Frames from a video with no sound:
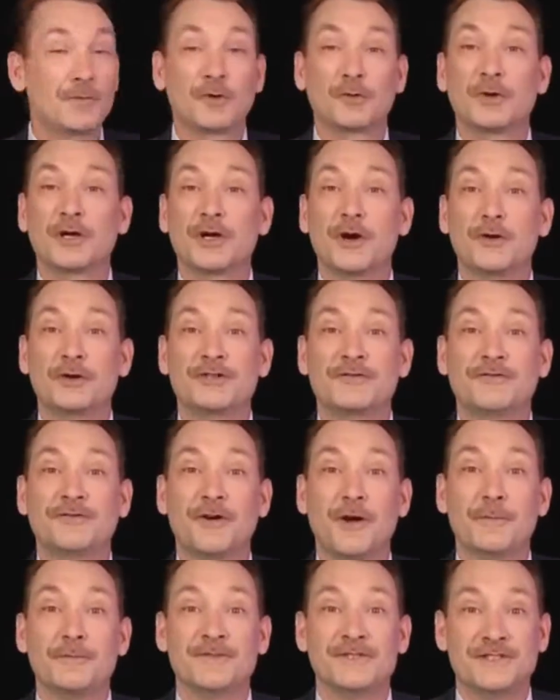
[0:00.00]
number would go
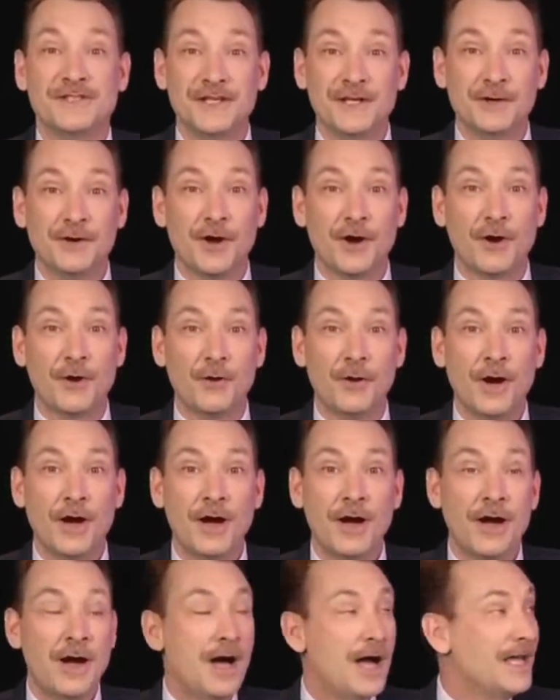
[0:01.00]
from 0,
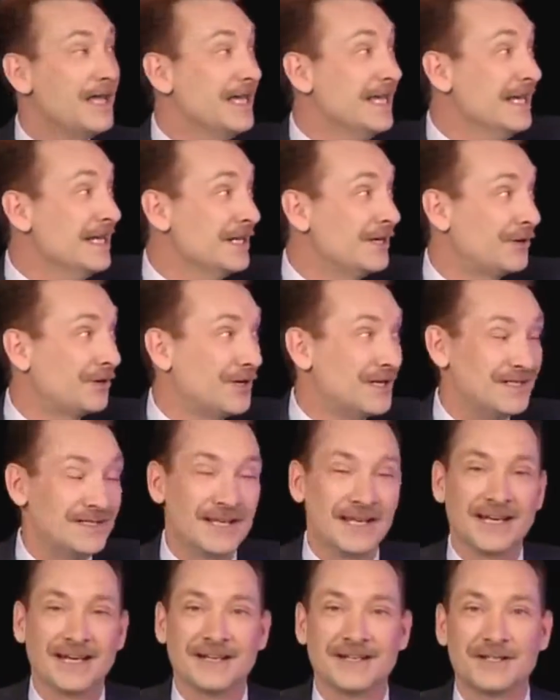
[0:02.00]

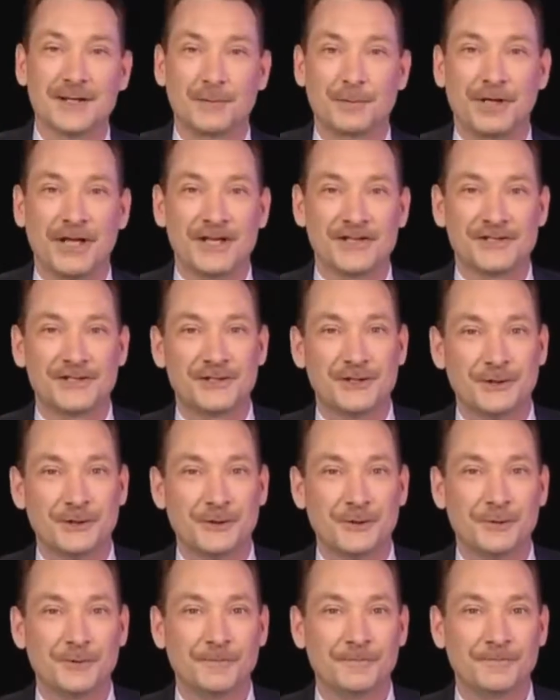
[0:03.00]
increasing to
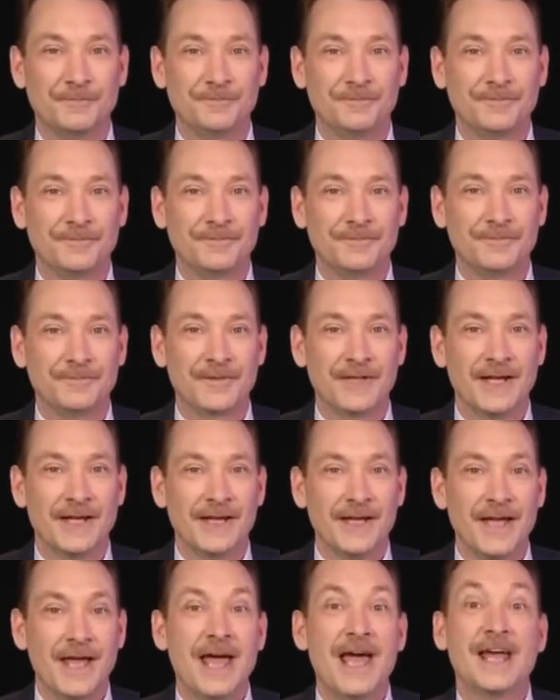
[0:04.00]
+2.
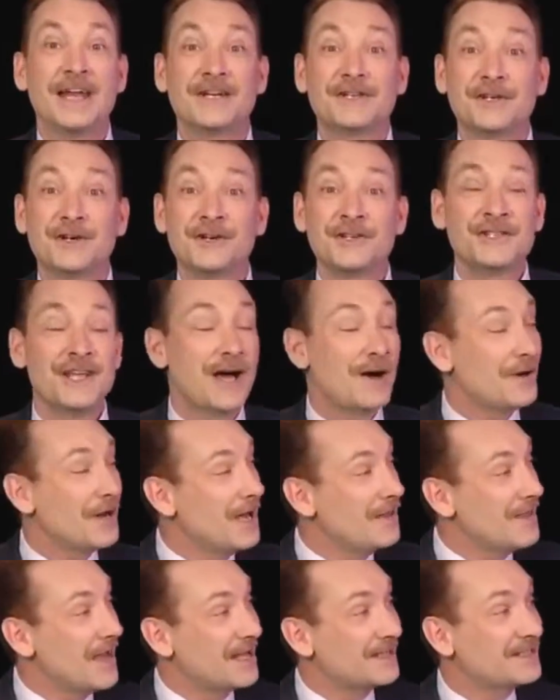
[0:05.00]
And it turns
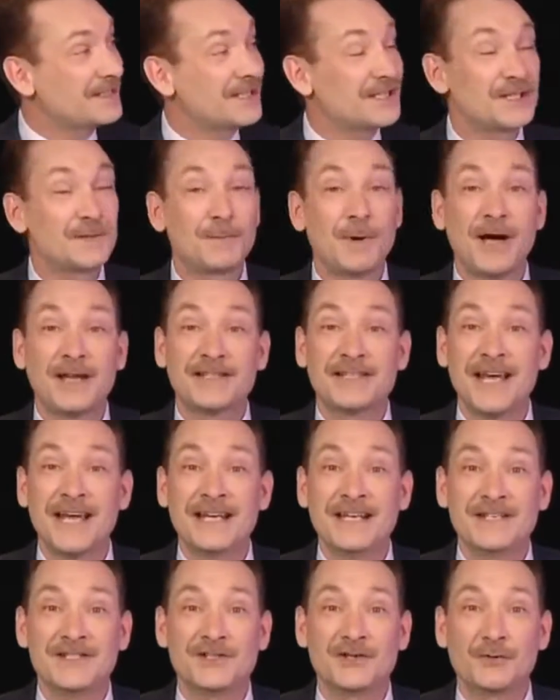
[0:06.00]
out that's the
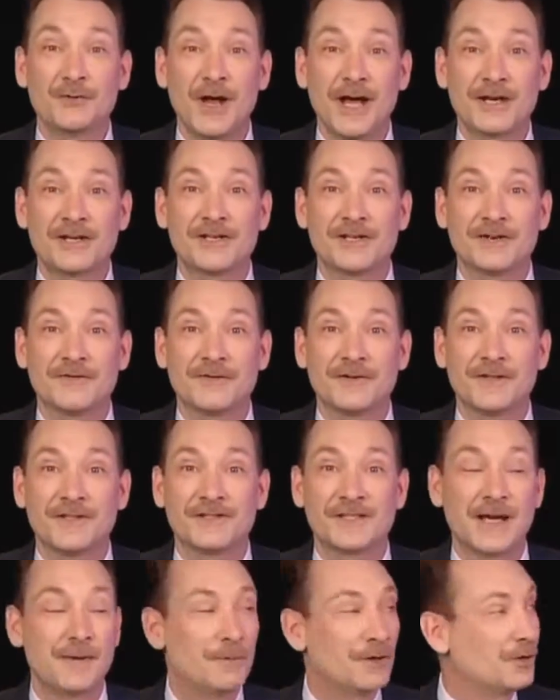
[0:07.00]
spontaneous direction for
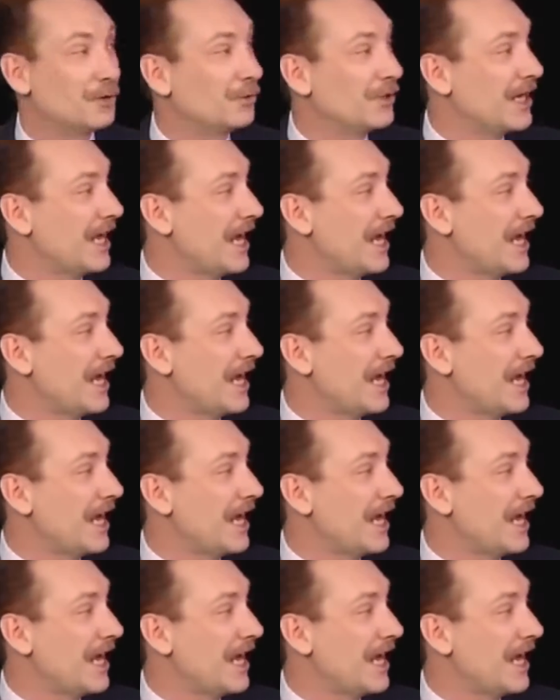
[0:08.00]
this chemical